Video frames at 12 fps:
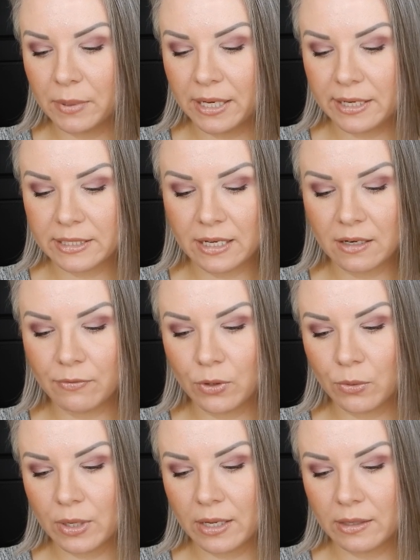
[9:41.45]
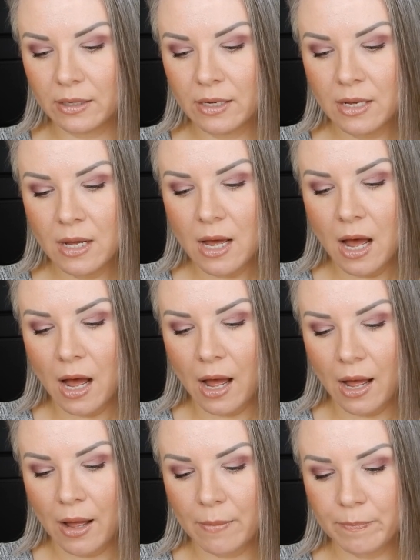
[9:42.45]
Like I said, if you can,
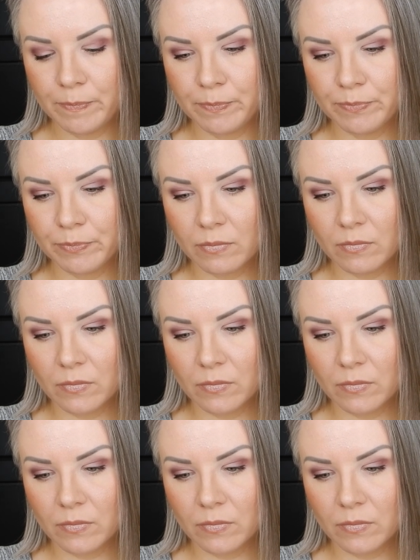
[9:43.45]
um,